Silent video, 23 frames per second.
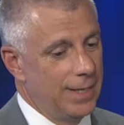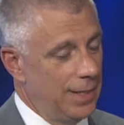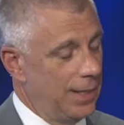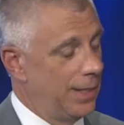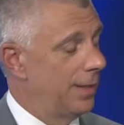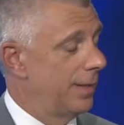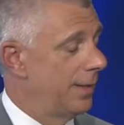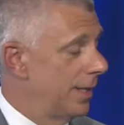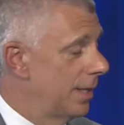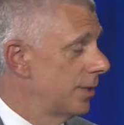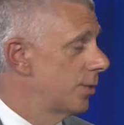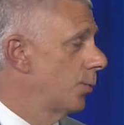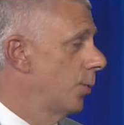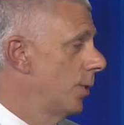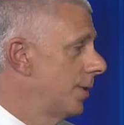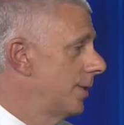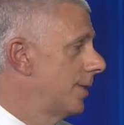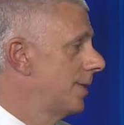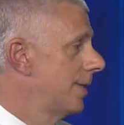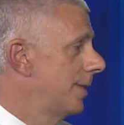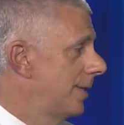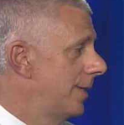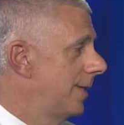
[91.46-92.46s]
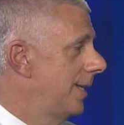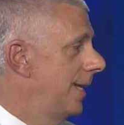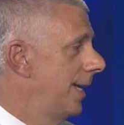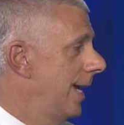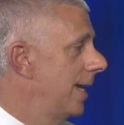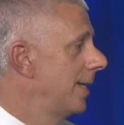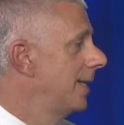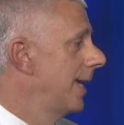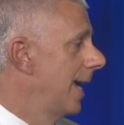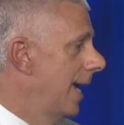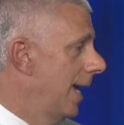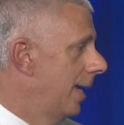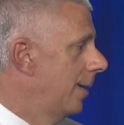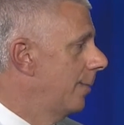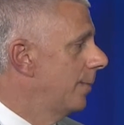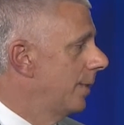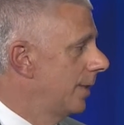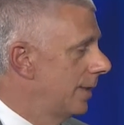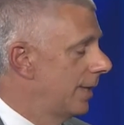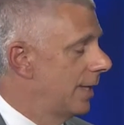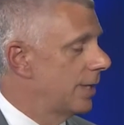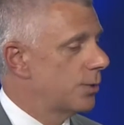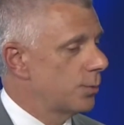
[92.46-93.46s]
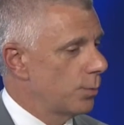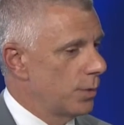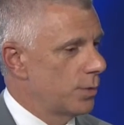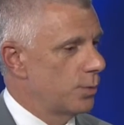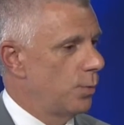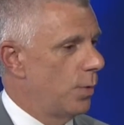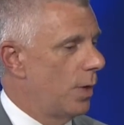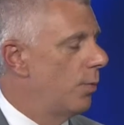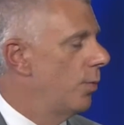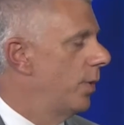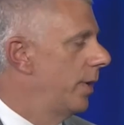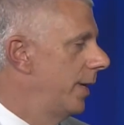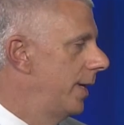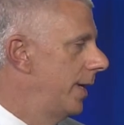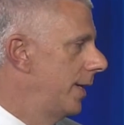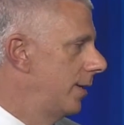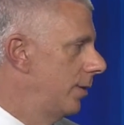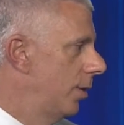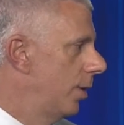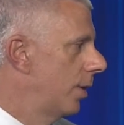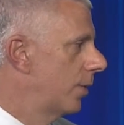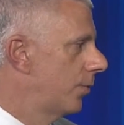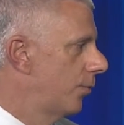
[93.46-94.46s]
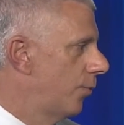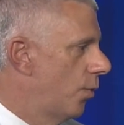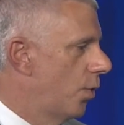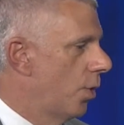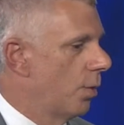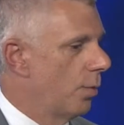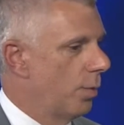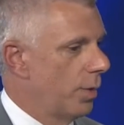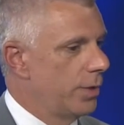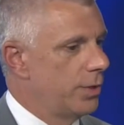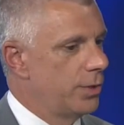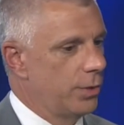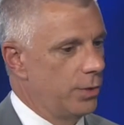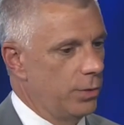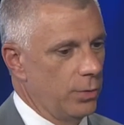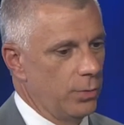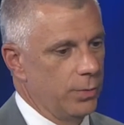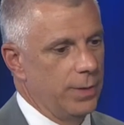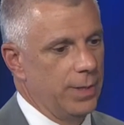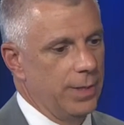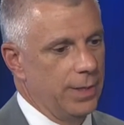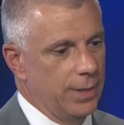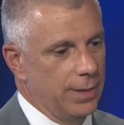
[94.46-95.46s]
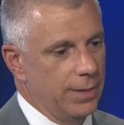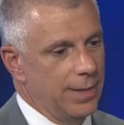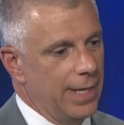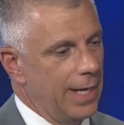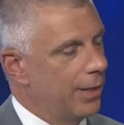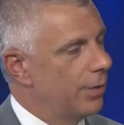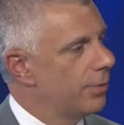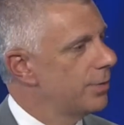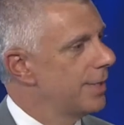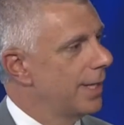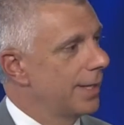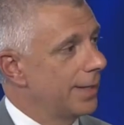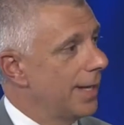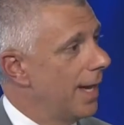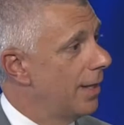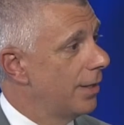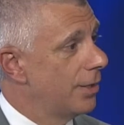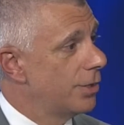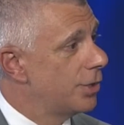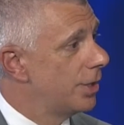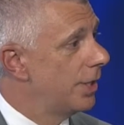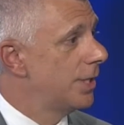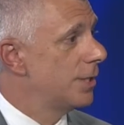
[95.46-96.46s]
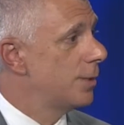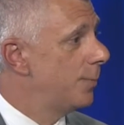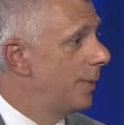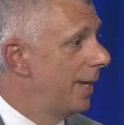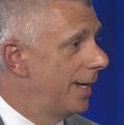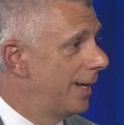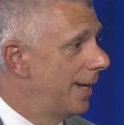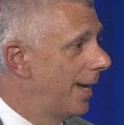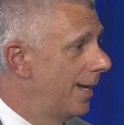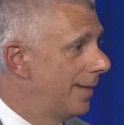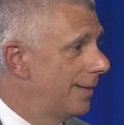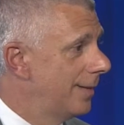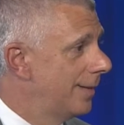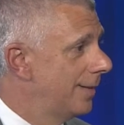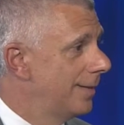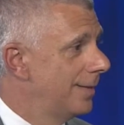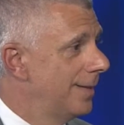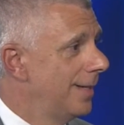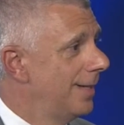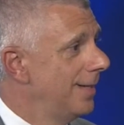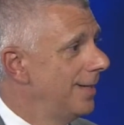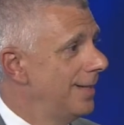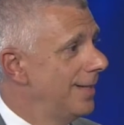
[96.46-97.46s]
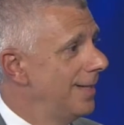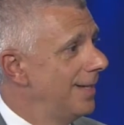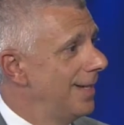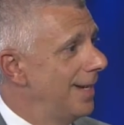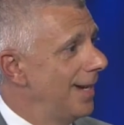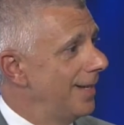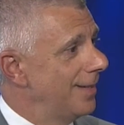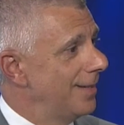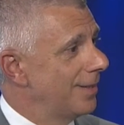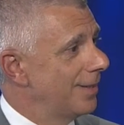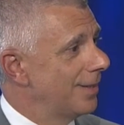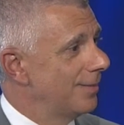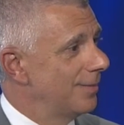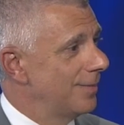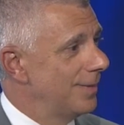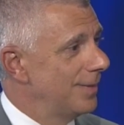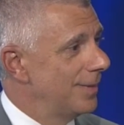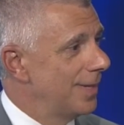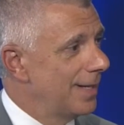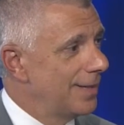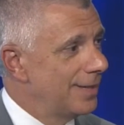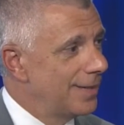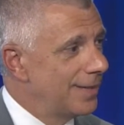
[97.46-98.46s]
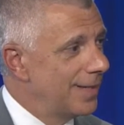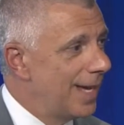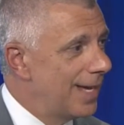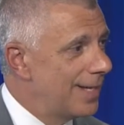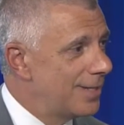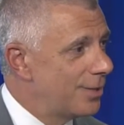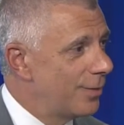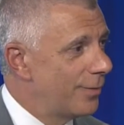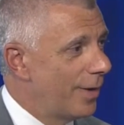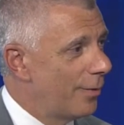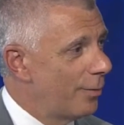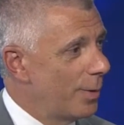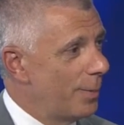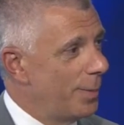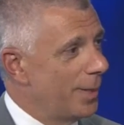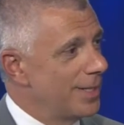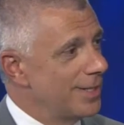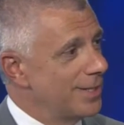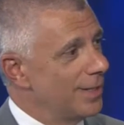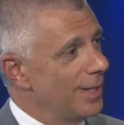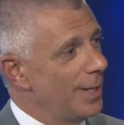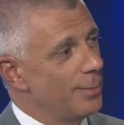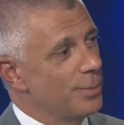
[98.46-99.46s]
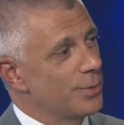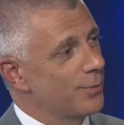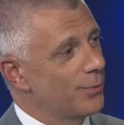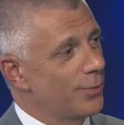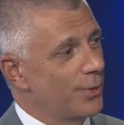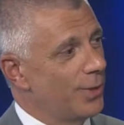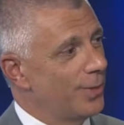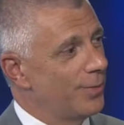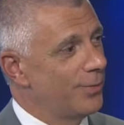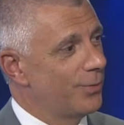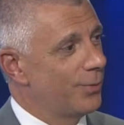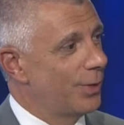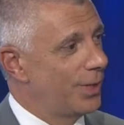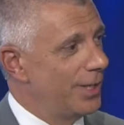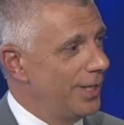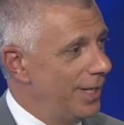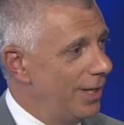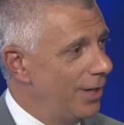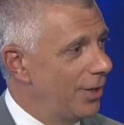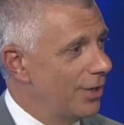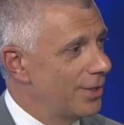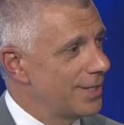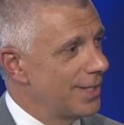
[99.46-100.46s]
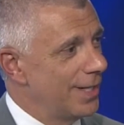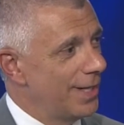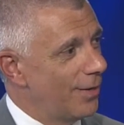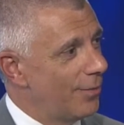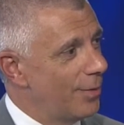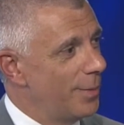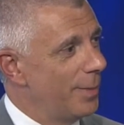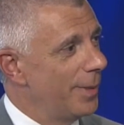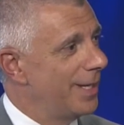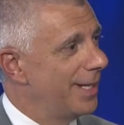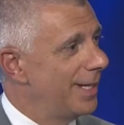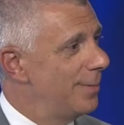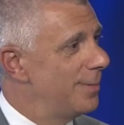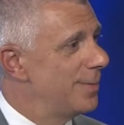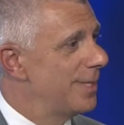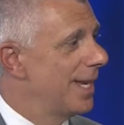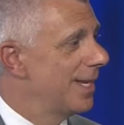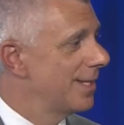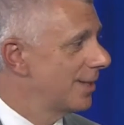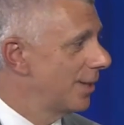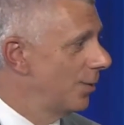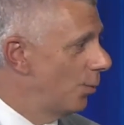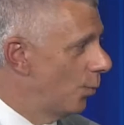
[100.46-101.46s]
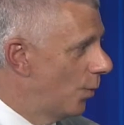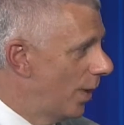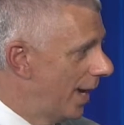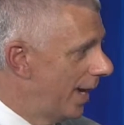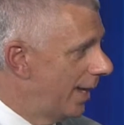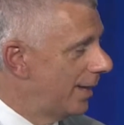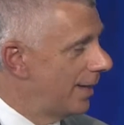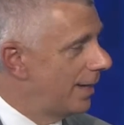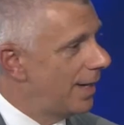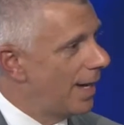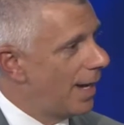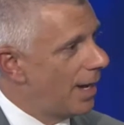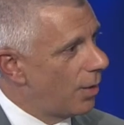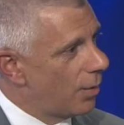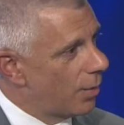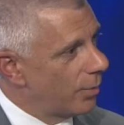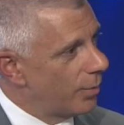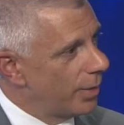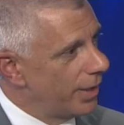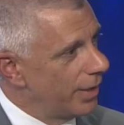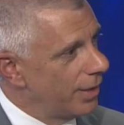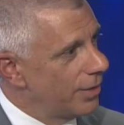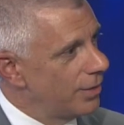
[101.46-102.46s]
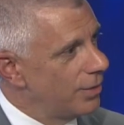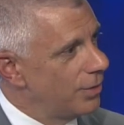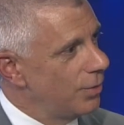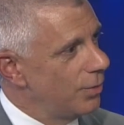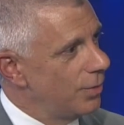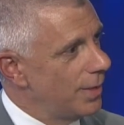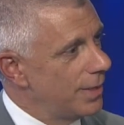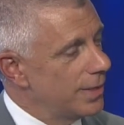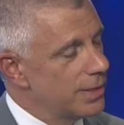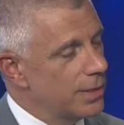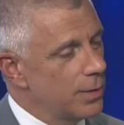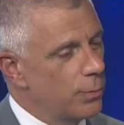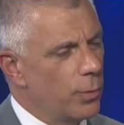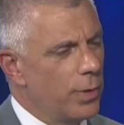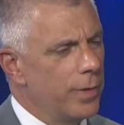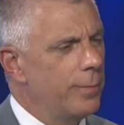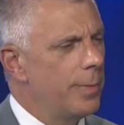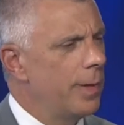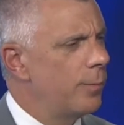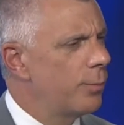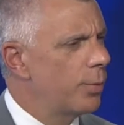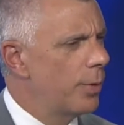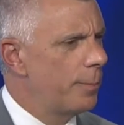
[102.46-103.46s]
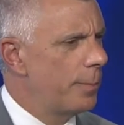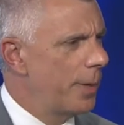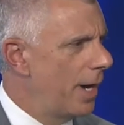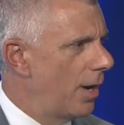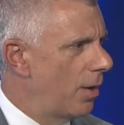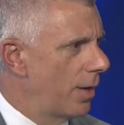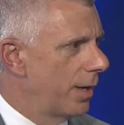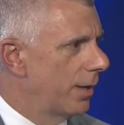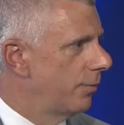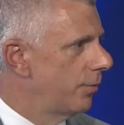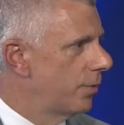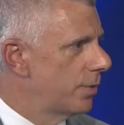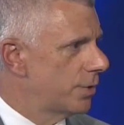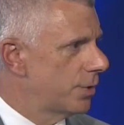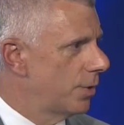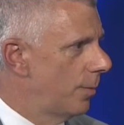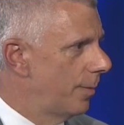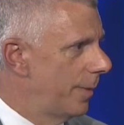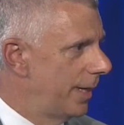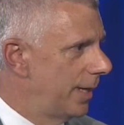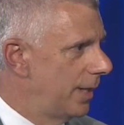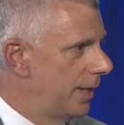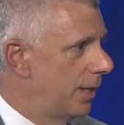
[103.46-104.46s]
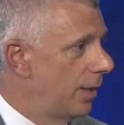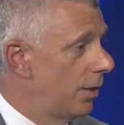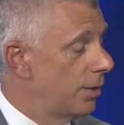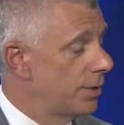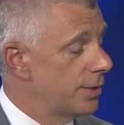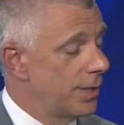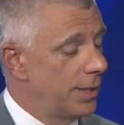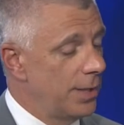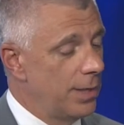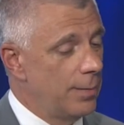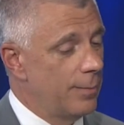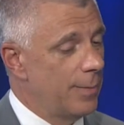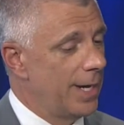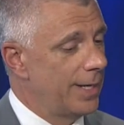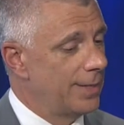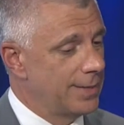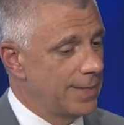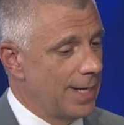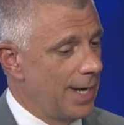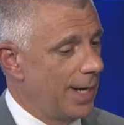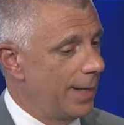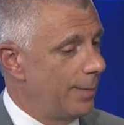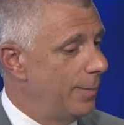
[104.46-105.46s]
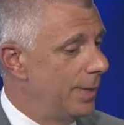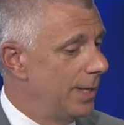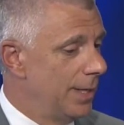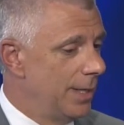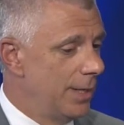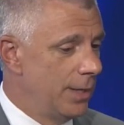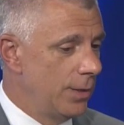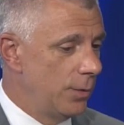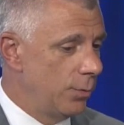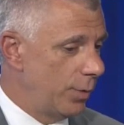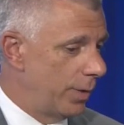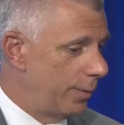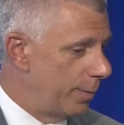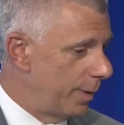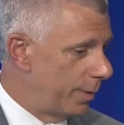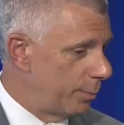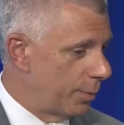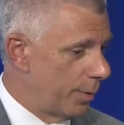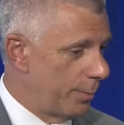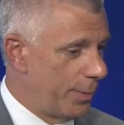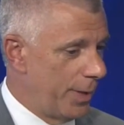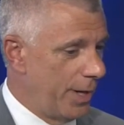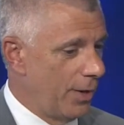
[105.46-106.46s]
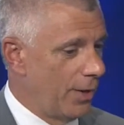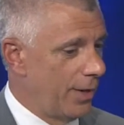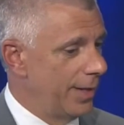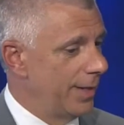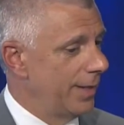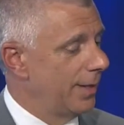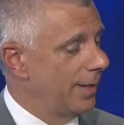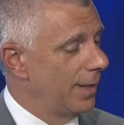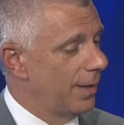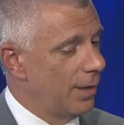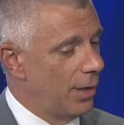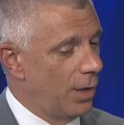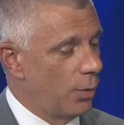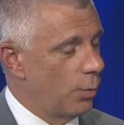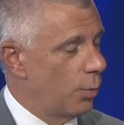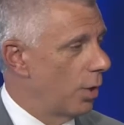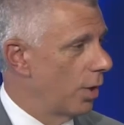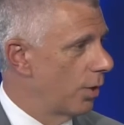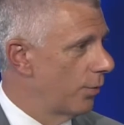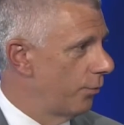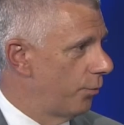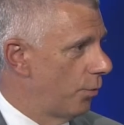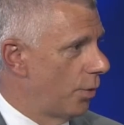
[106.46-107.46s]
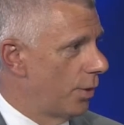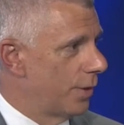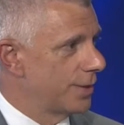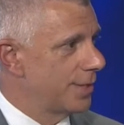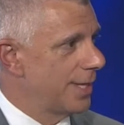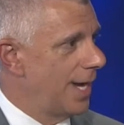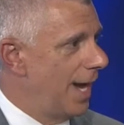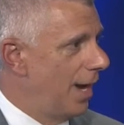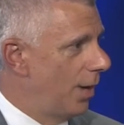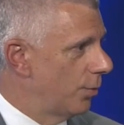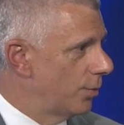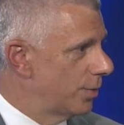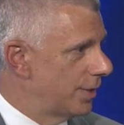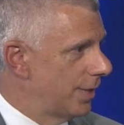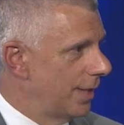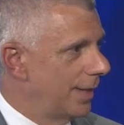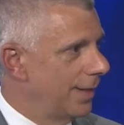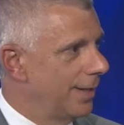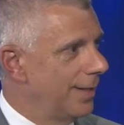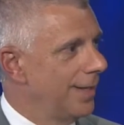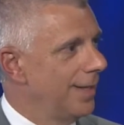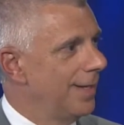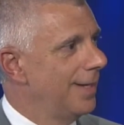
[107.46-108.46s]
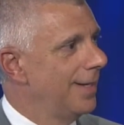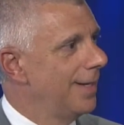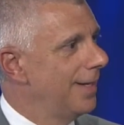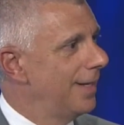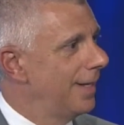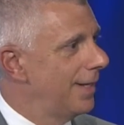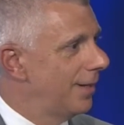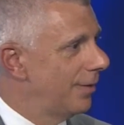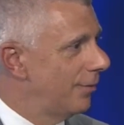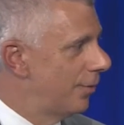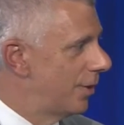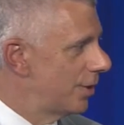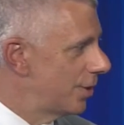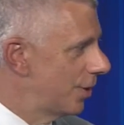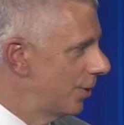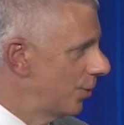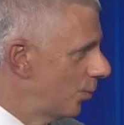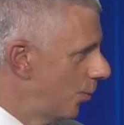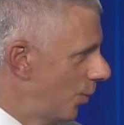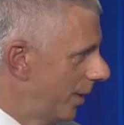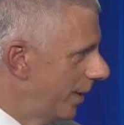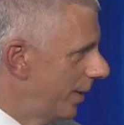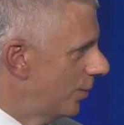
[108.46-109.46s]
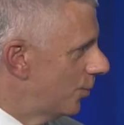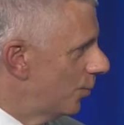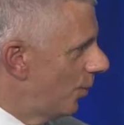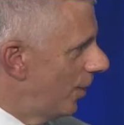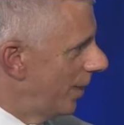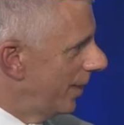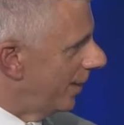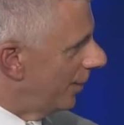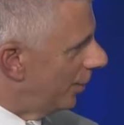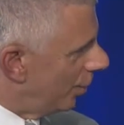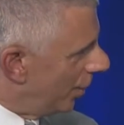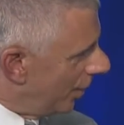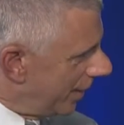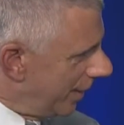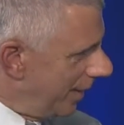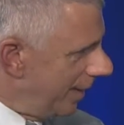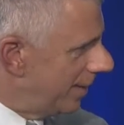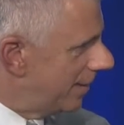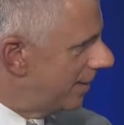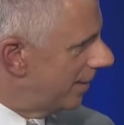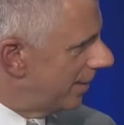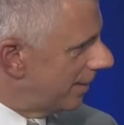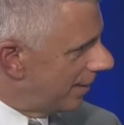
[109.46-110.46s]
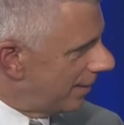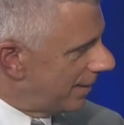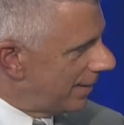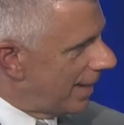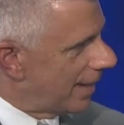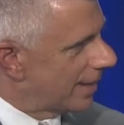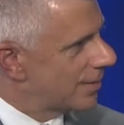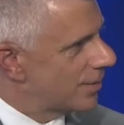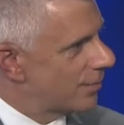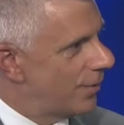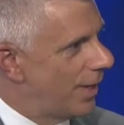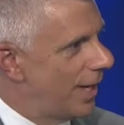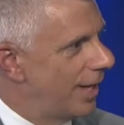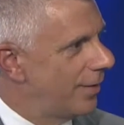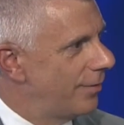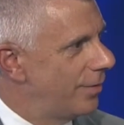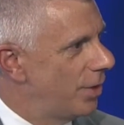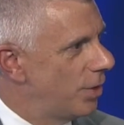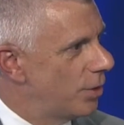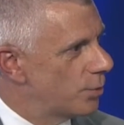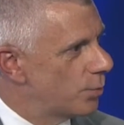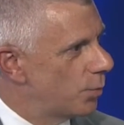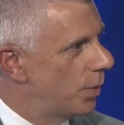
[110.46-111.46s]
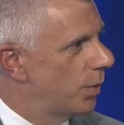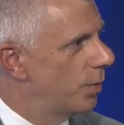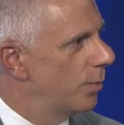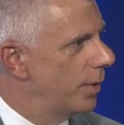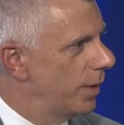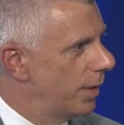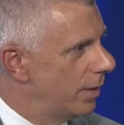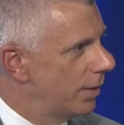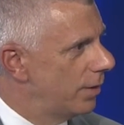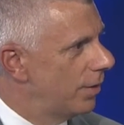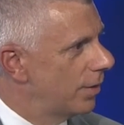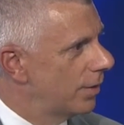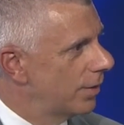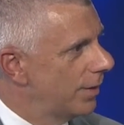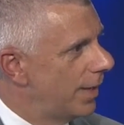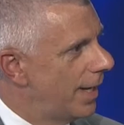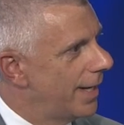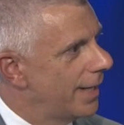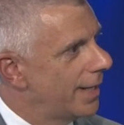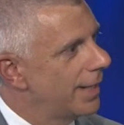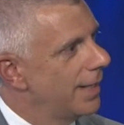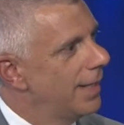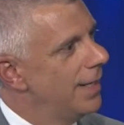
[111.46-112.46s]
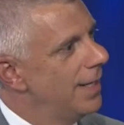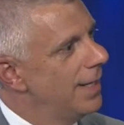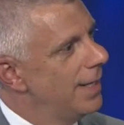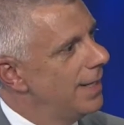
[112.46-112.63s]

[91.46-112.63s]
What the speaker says: this was the end game. This was what we had looked forward to. The nanotechnology has been on the edge of everybody's lips for years, and everybody keeps asking when and how are we going to do this, and we've been preparing for so many years, and in my time, we've been preparing a workforce, housing, Vision 2020, looking to the next 5 years, what are we going to look like?